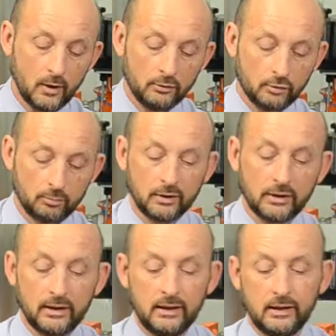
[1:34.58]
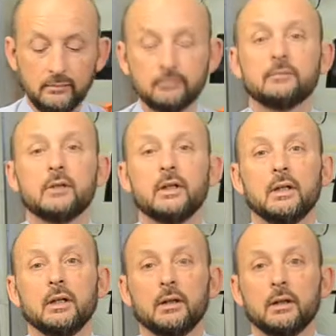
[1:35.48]
And just plug it in.
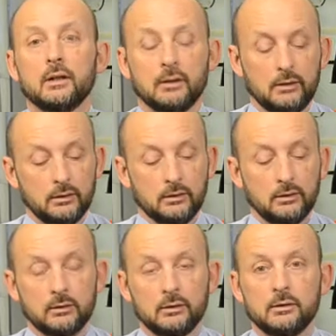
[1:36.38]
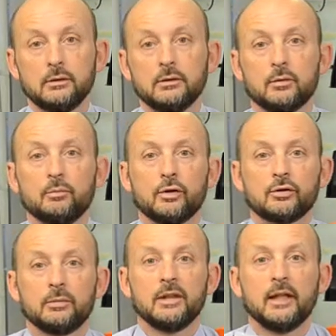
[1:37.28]
You can
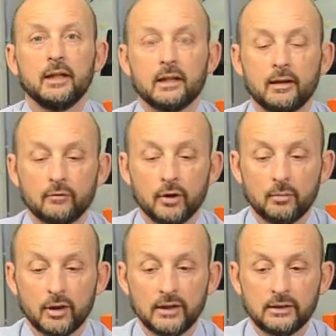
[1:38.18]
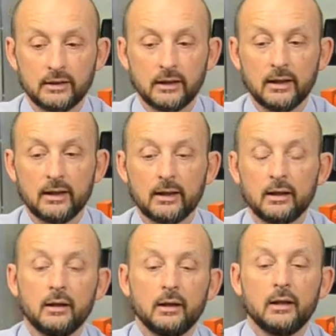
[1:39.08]
possibly hear that vibrating there.
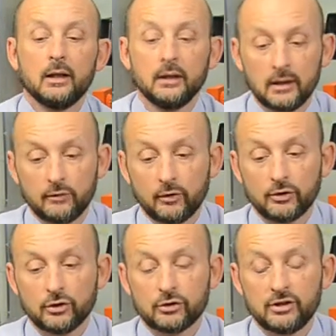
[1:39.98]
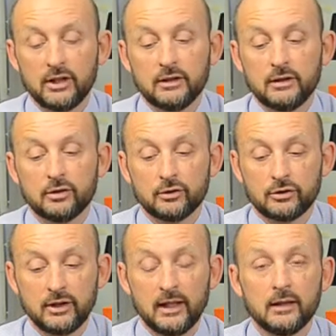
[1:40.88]
And then if I just gently
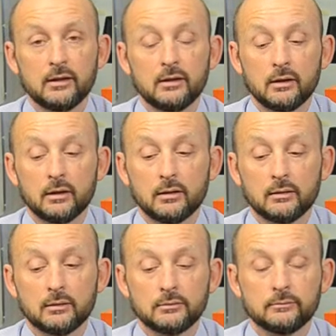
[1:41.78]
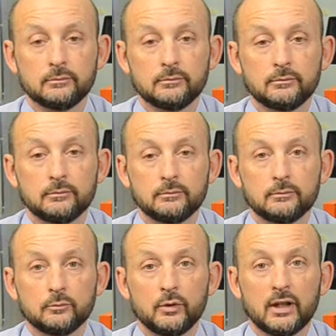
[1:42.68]
touch the end,
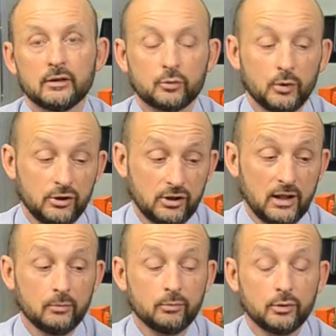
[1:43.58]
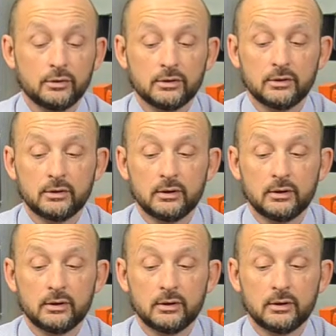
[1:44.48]
we get switched output.